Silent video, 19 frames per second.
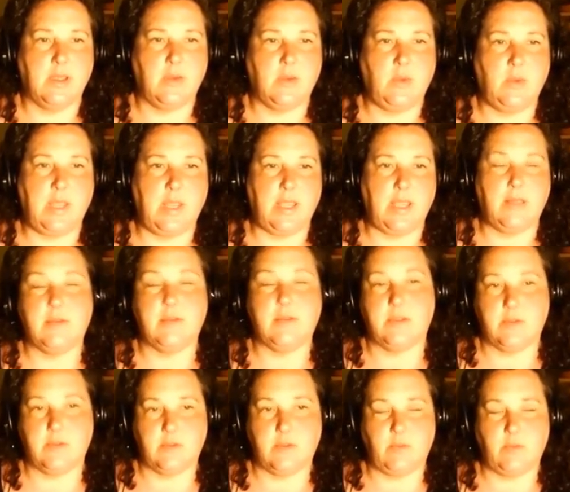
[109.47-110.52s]
we
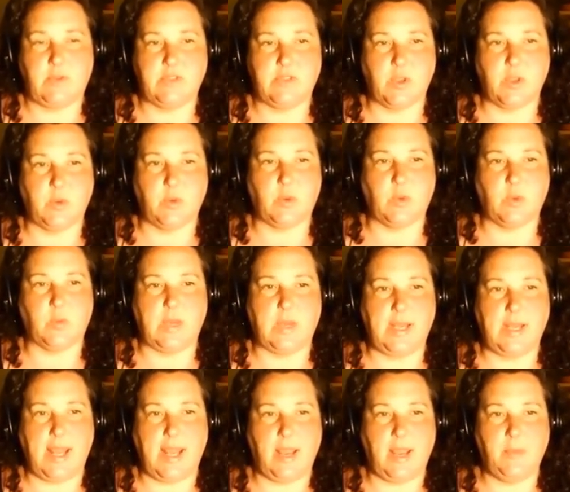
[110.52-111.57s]
we've shown
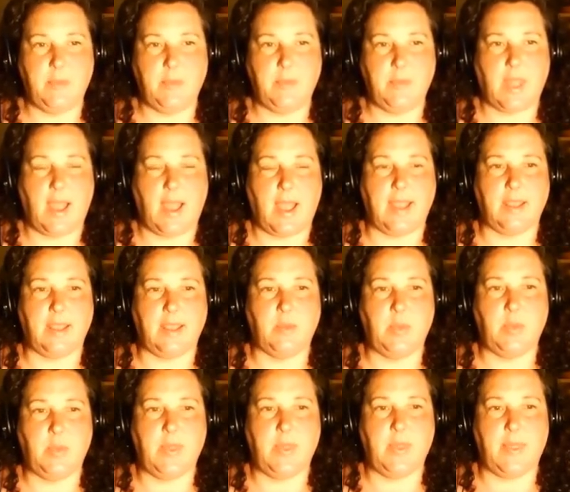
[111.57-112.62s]
rename. I
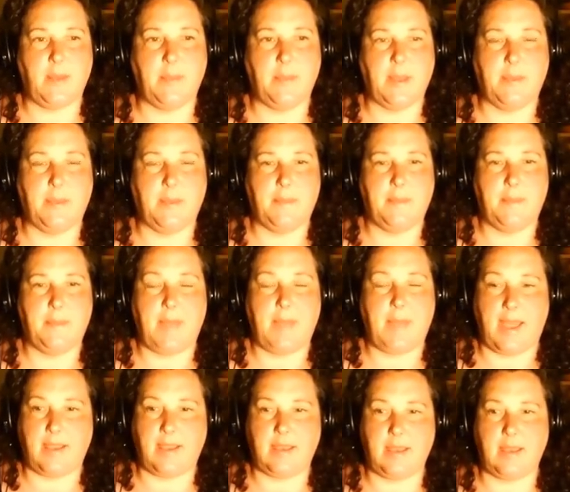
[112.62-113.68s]
can put them
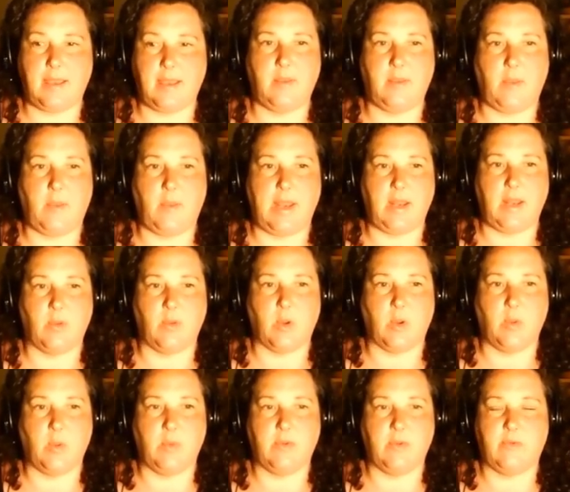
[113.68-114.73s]
back in the waiting
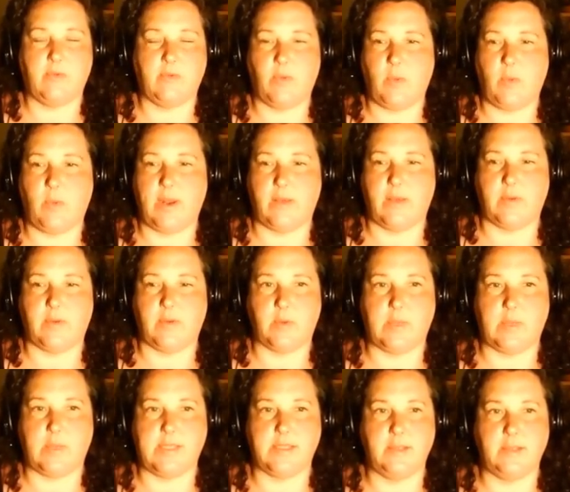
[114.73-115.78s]
room for whatever
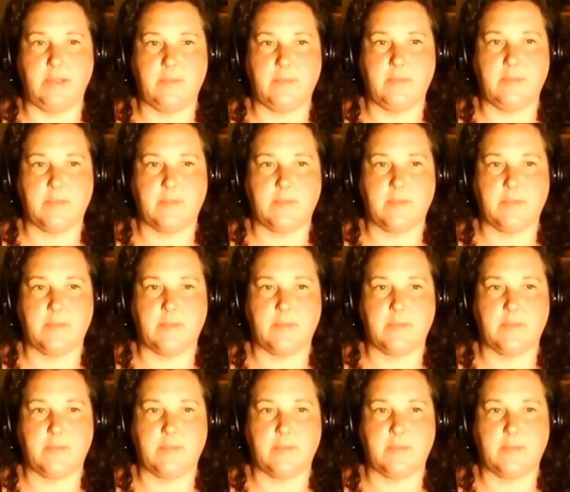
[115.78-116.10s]
reason.